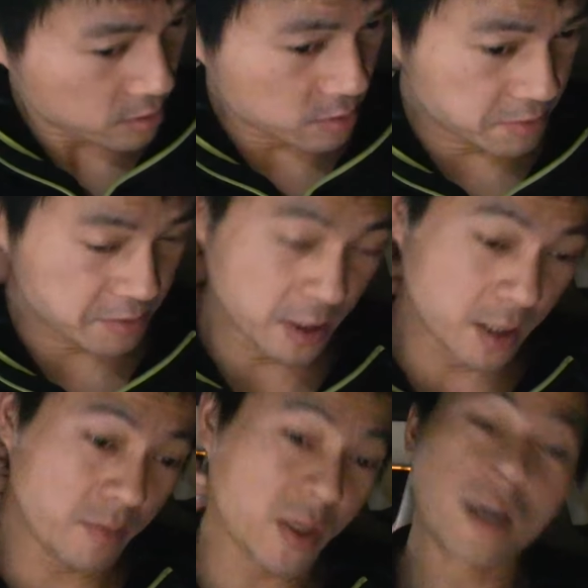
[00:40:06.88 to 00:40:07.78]
Oh
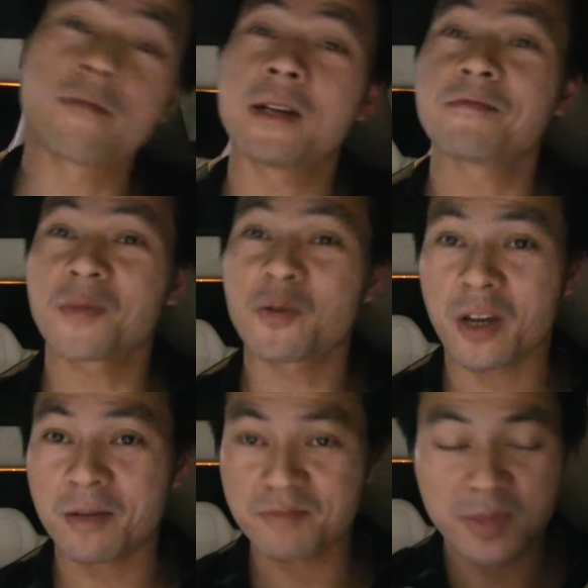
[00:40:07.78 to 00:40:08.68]
yeah. But anyway,
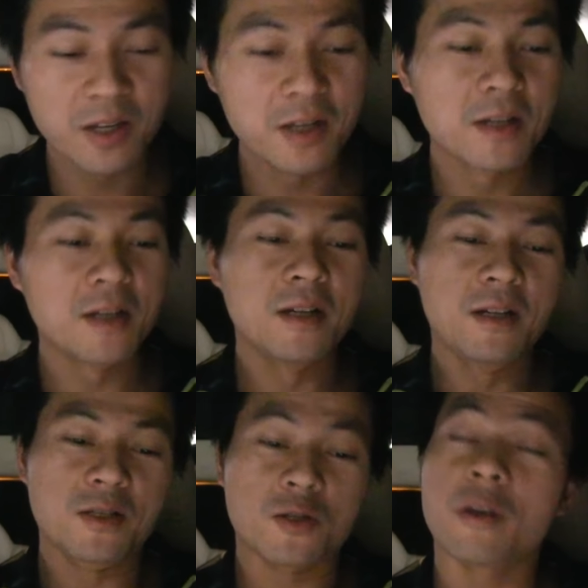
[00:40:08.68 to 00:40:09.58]
okay.
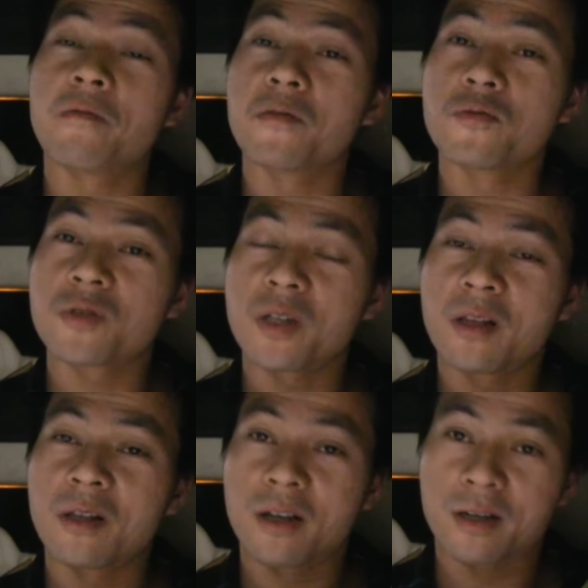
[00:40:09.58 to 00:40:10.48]
So if you're
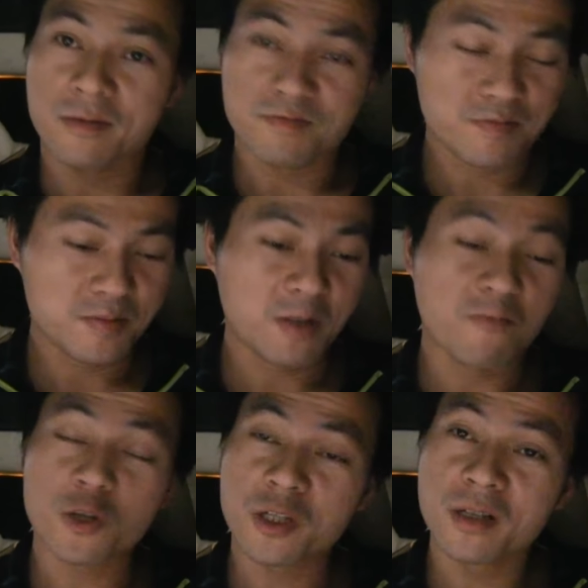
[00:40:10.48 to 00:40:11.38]
still um,
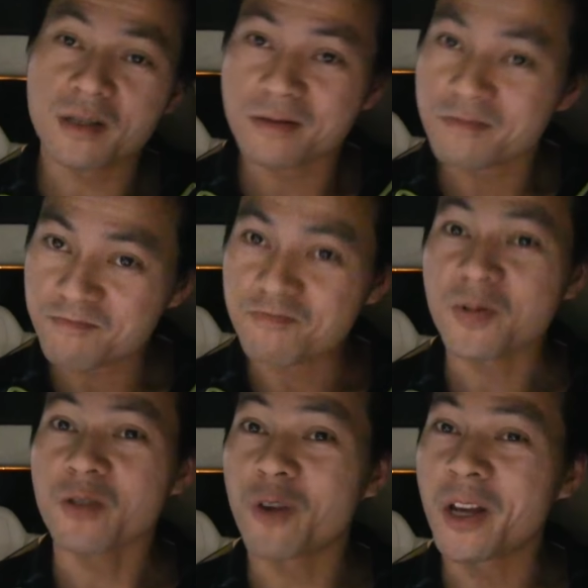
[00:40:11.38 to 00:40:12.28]
watching, then
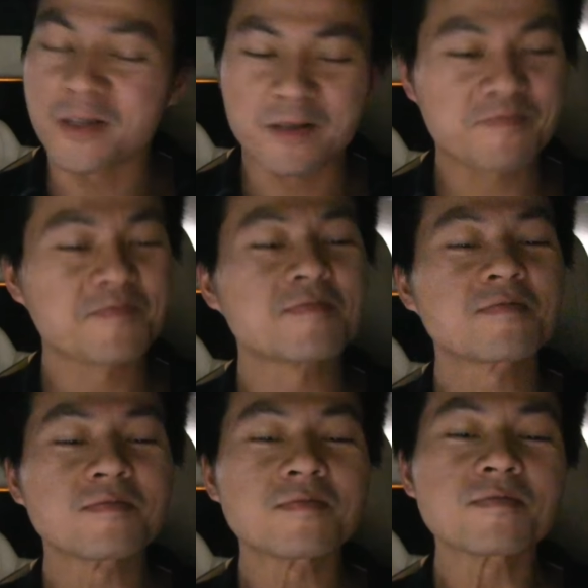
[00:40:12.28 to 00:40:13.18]
great.
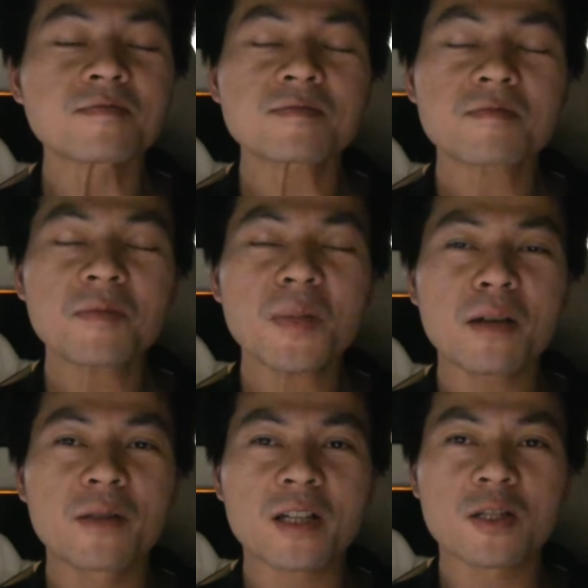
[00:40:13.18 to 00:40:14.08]

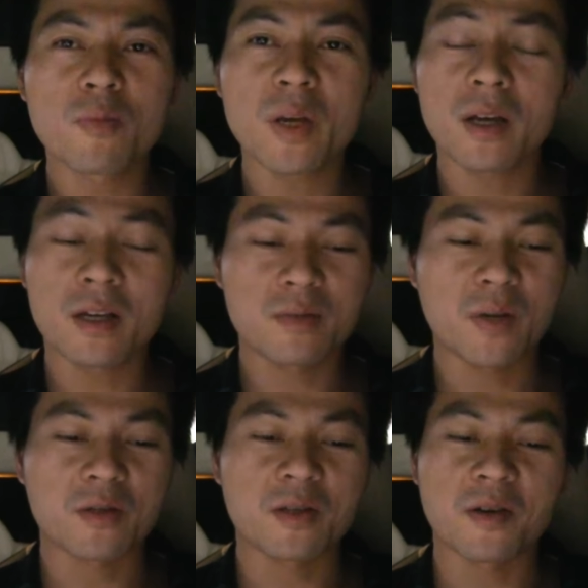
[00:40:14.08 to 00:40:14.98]
Next topic is
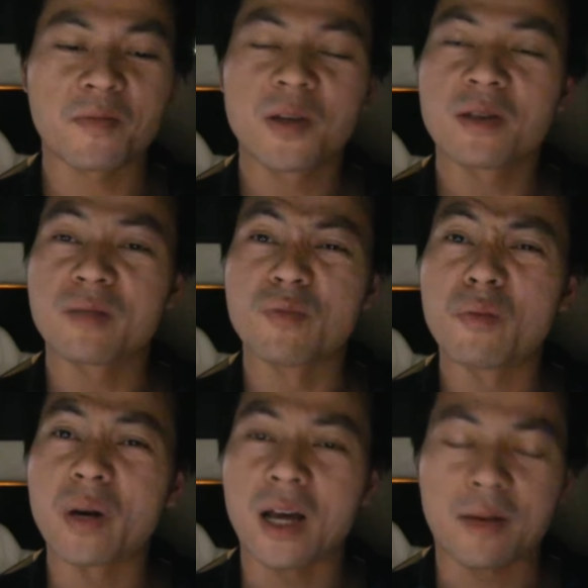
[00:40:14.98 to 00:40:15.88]
about uh, the
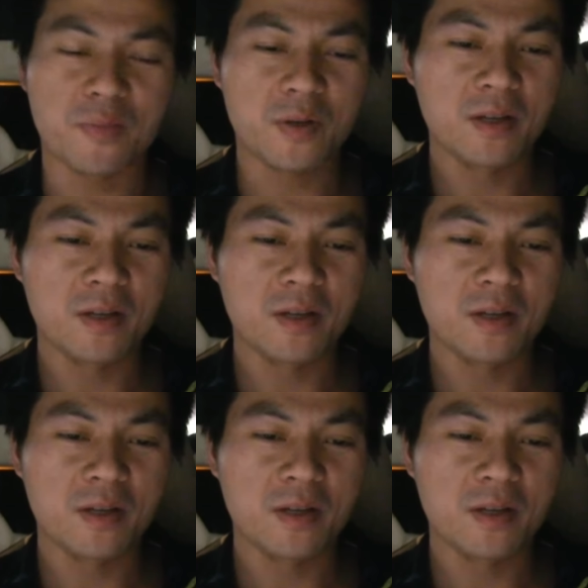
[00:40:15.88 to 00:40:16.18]
mobile app.